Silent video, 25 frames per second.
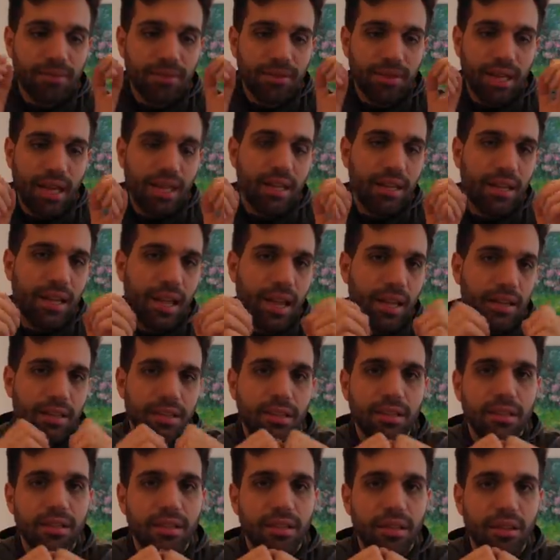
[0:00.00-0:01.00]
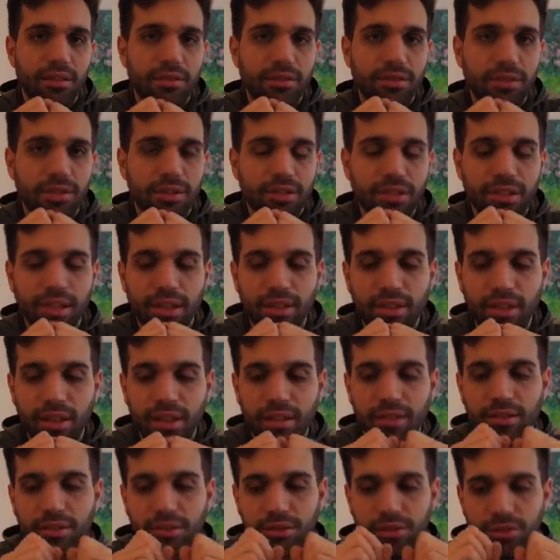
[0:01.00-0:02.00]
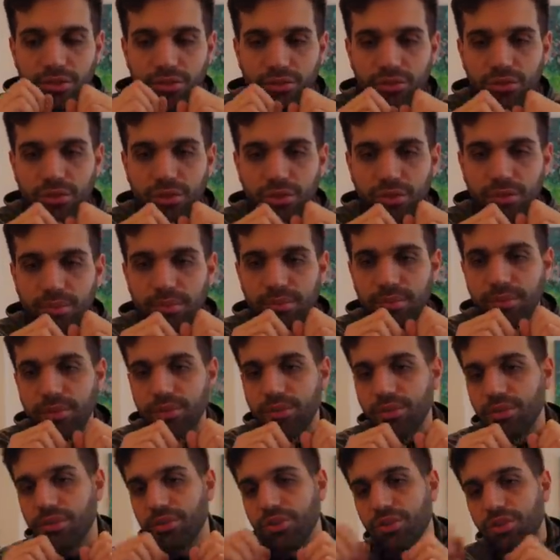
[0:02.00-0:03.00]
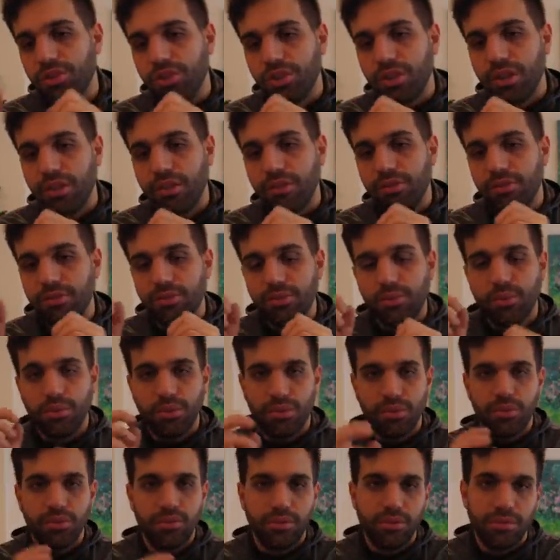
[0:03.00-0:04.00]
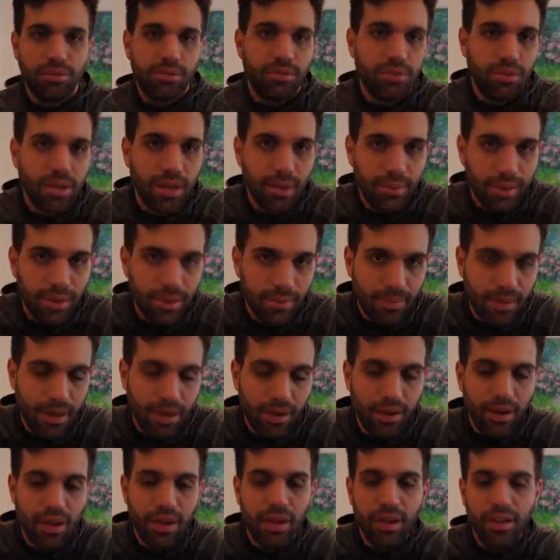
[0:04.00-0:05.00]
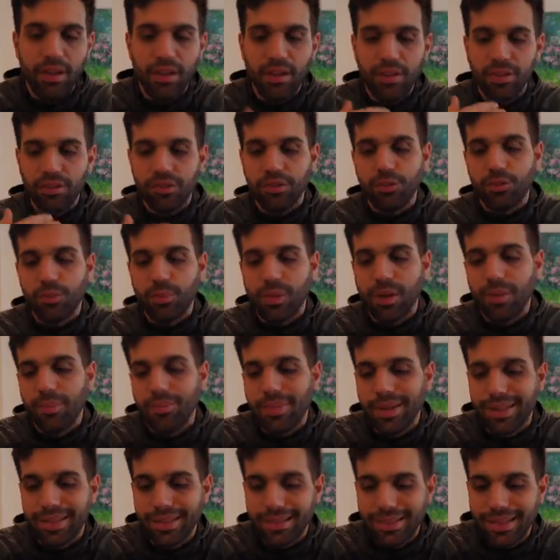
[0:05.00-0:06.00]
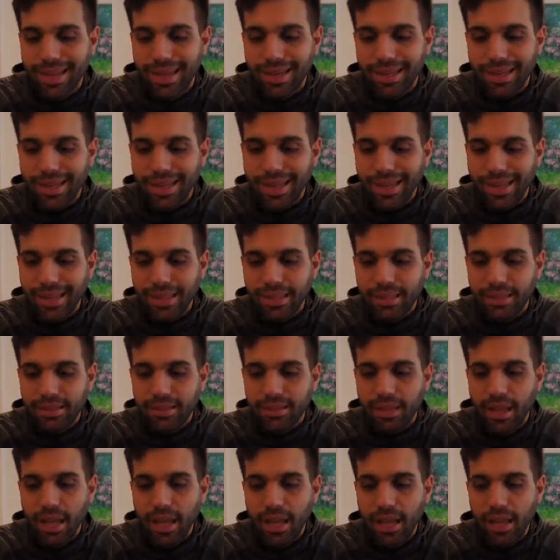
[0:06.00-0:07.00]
dedicated enough, because I think there is room to achieve what you're dreaming about just by being dedicated.